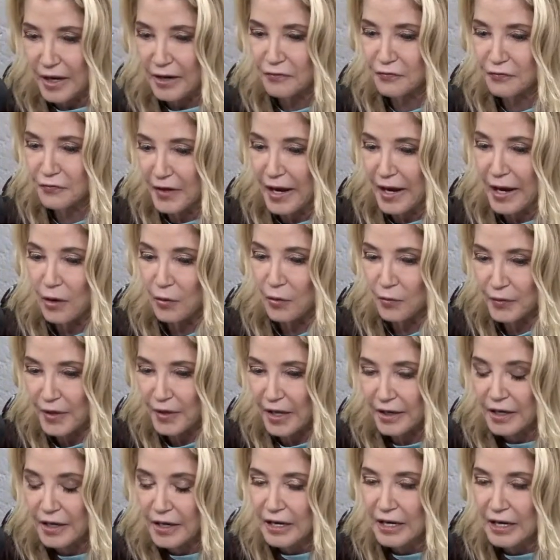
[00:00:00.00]
found
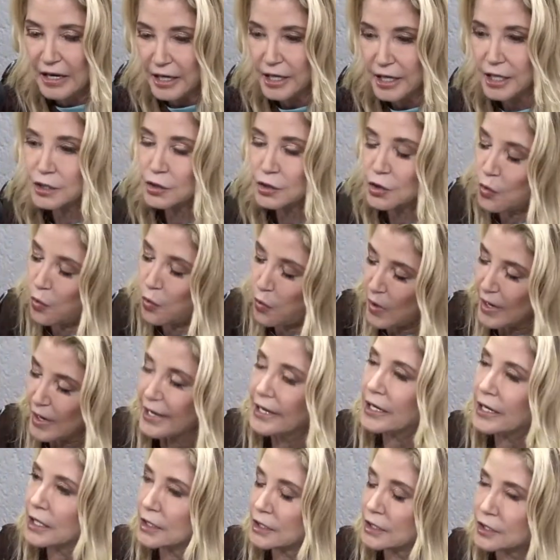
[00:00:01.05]
that is
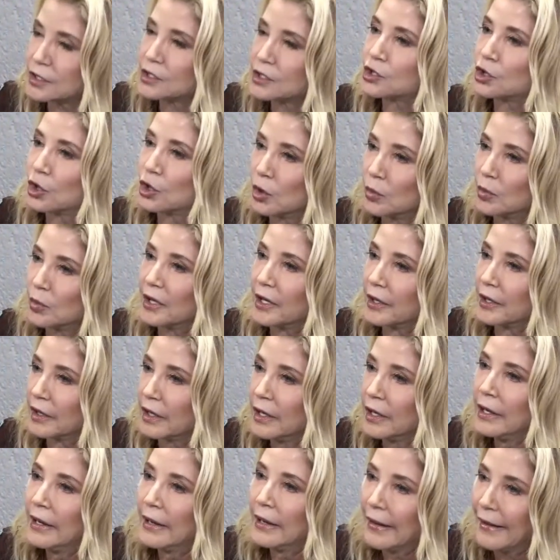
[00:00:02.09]
quite
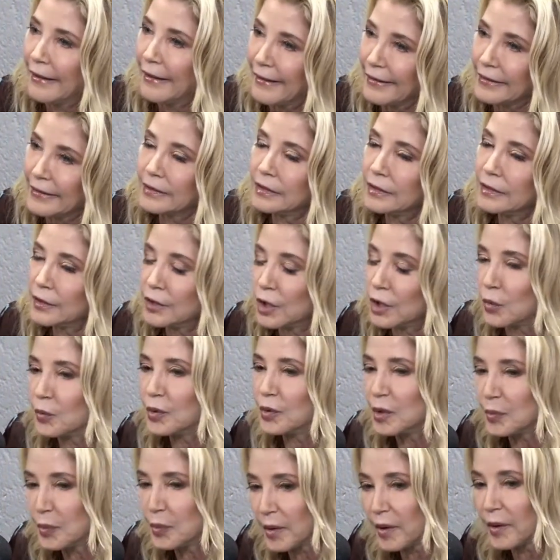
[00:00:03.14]
disturbing. And
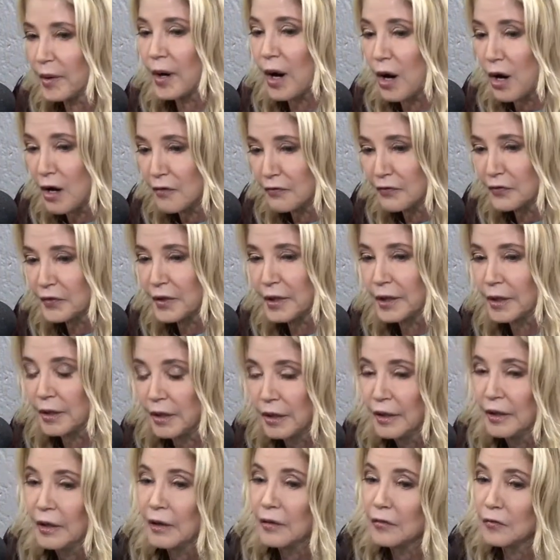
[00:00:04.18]
people are
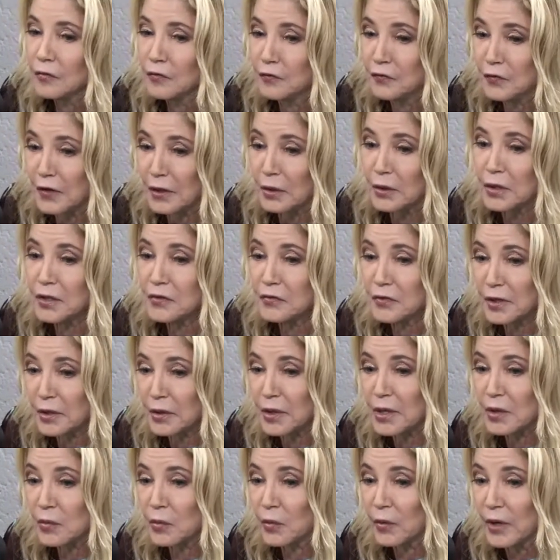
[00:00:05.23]
often very,
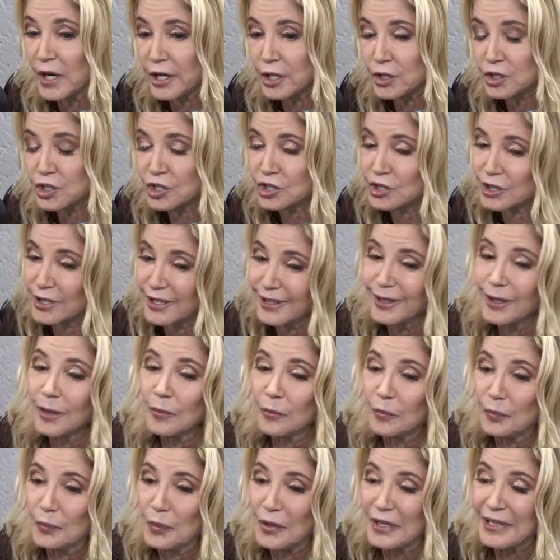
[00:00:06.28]
very rich
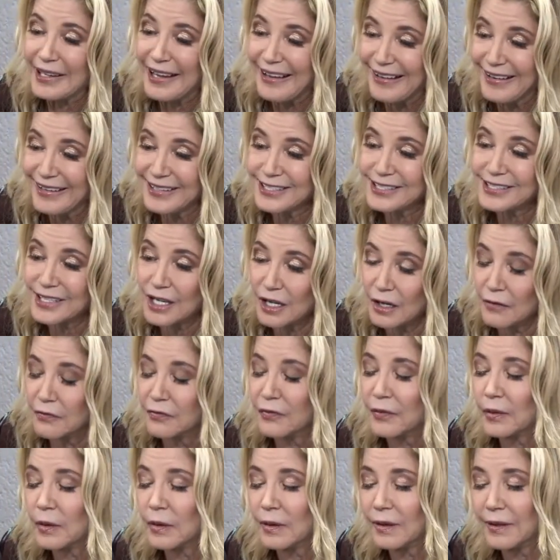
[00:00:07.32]
because
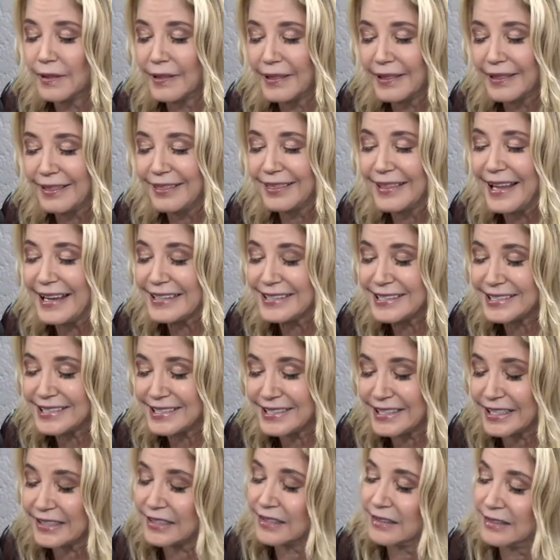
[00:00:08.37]
of
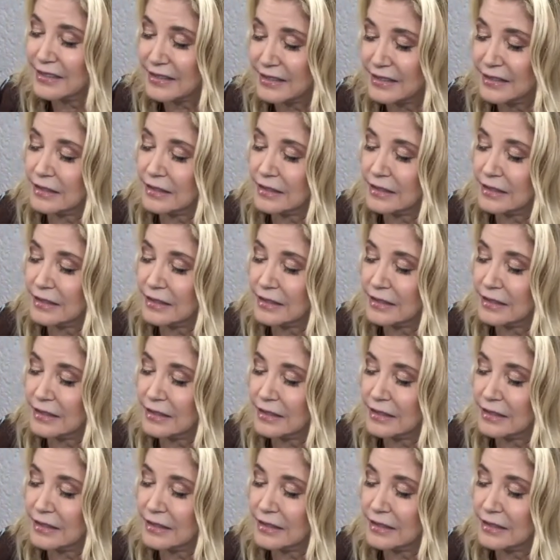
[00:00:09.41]
less than